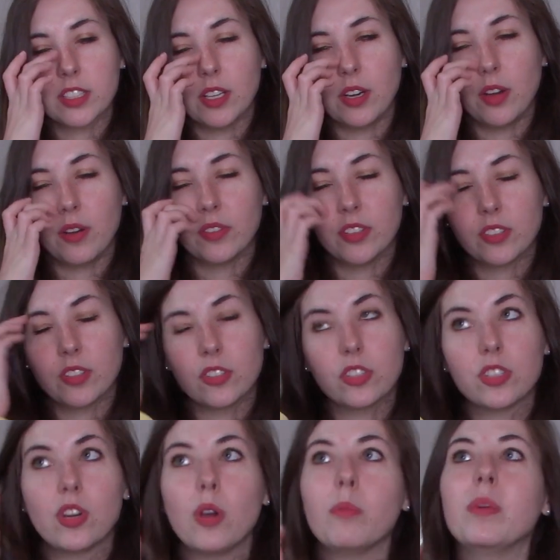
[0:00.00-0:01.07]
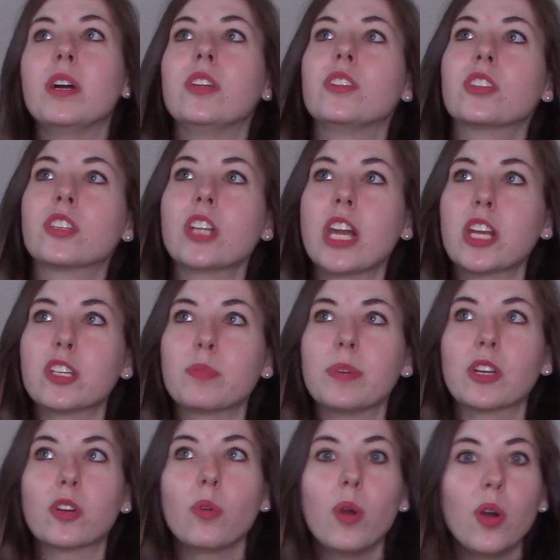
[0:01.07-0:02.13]
so there's so much
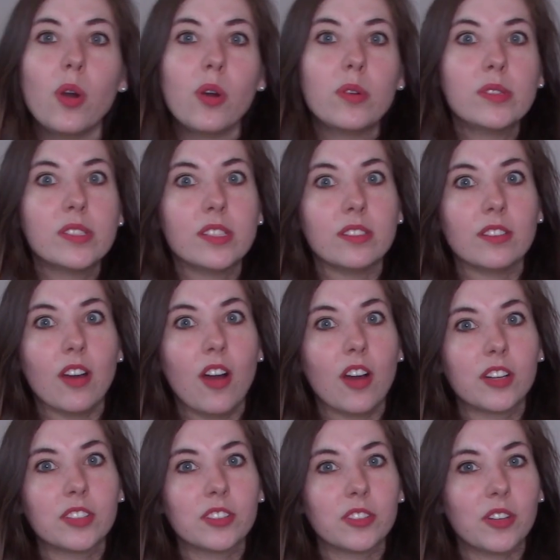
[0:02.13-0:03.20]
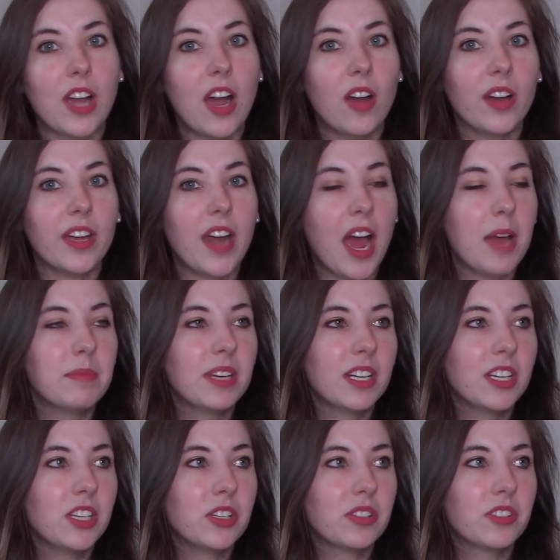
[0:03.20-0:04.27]
Shakespeare quotes and talk throughout, and I'm not
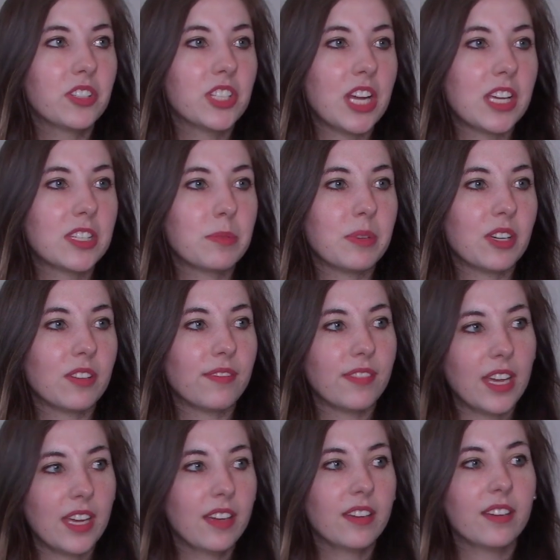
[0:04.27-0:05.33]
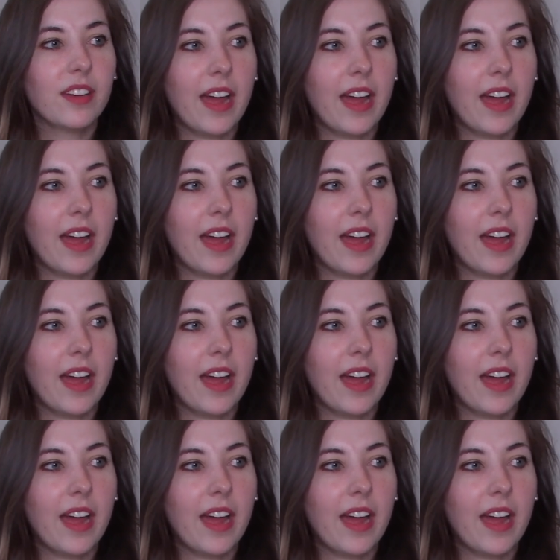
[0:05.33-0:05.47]
a huge Shakespeare fan.